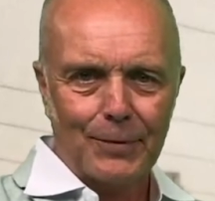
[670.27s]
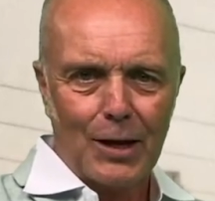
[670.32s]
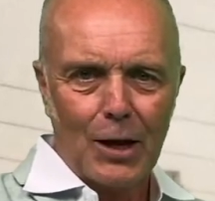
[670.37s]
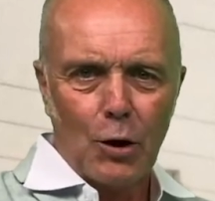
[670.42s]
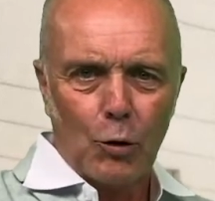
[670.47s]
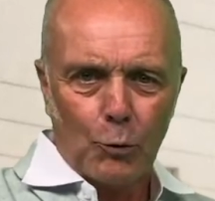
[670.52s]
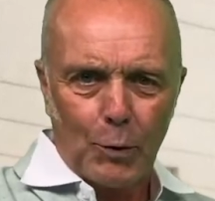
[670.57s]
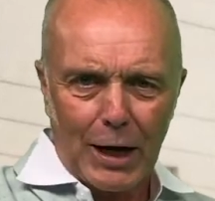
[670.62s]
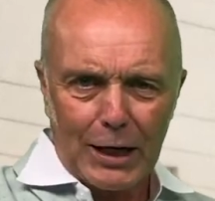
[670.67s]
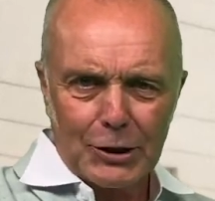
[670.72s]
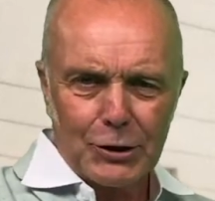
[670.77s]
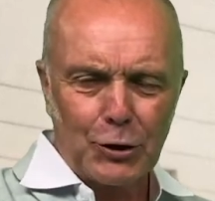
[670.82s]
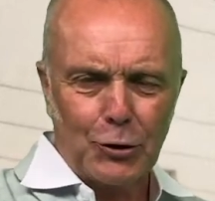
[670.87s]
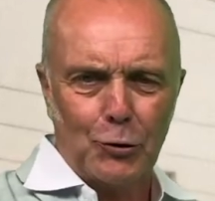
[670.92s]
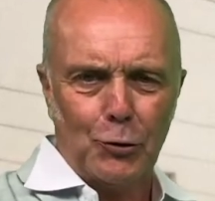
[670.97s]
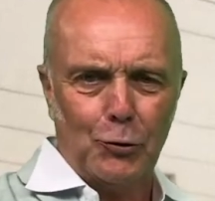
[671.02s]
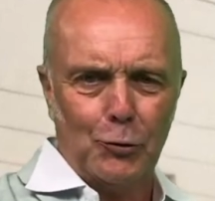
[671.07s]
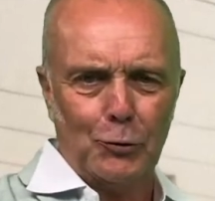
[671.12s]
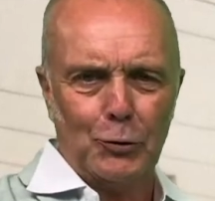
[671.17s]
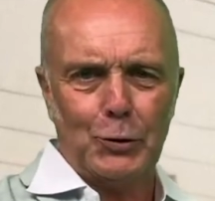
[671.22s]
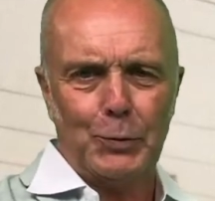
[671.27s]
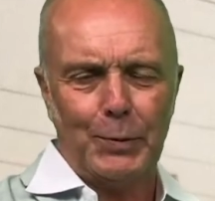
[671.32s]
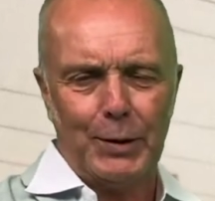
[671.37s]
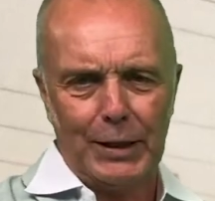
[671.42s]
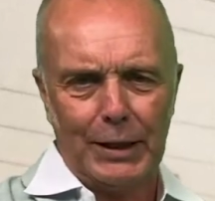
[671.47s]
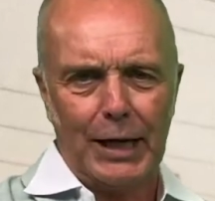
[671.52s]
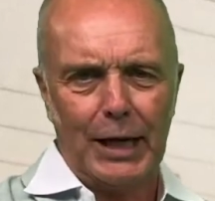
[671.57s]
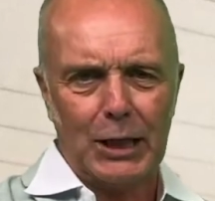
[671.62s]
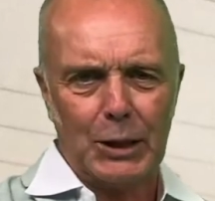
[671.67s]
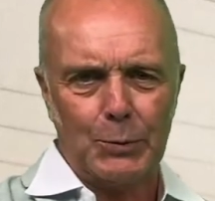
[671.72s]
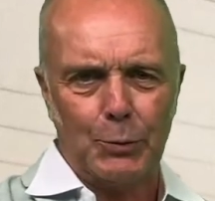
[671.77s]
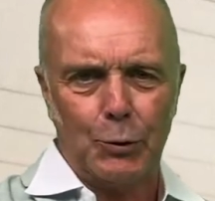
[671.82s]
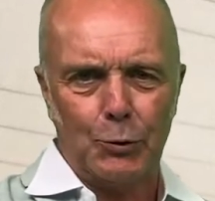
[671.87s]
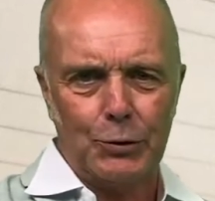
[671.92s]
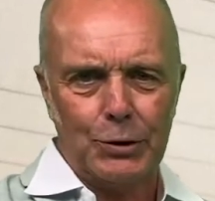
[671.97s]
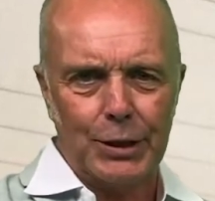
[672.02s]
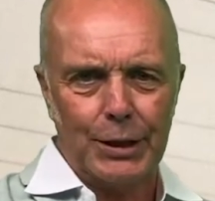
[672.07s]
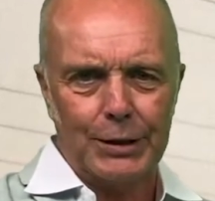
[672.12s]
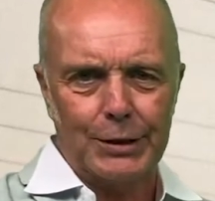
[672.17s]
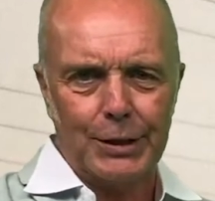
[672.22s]
Welsh coal was being
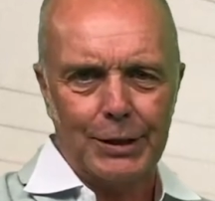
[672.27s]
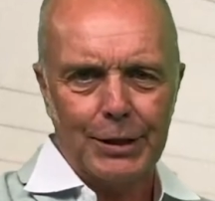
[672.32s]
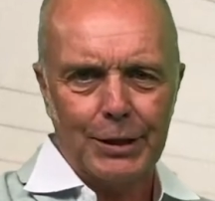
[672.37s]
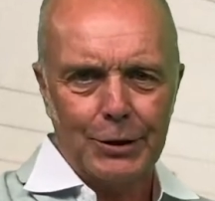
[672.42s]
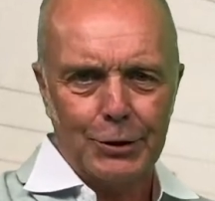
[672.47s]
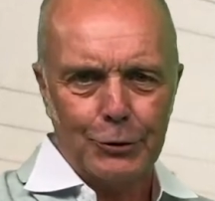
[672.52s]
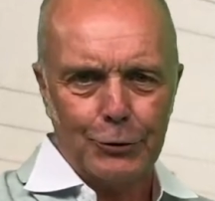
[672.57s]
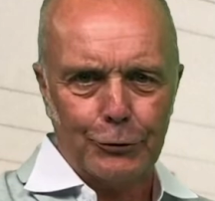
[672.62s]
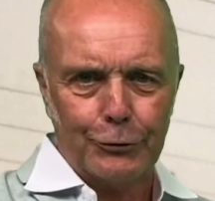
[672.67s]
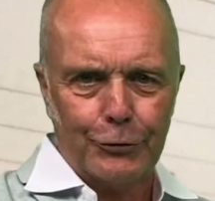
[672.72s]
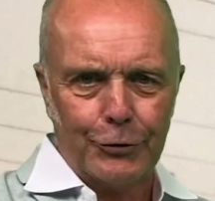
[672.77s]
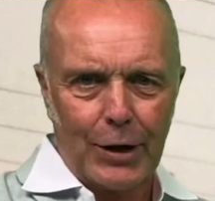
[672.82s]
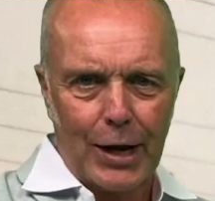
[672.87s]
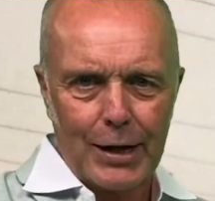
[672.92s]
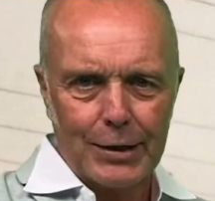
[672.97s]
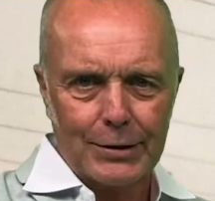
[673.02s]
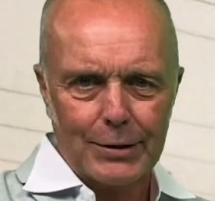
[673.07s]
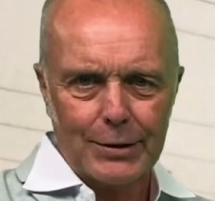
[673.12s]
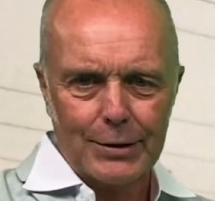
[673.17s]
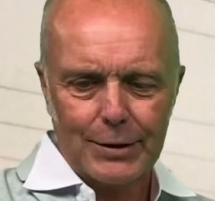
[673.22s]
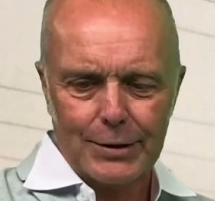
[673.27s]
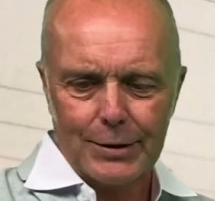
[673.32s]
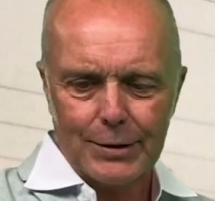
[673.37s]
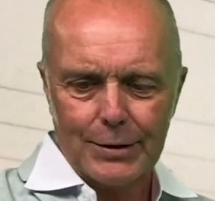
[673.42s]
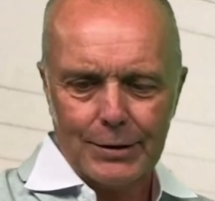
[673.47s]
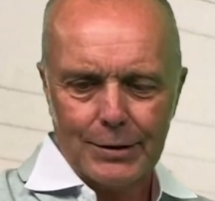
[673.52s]
exported to France,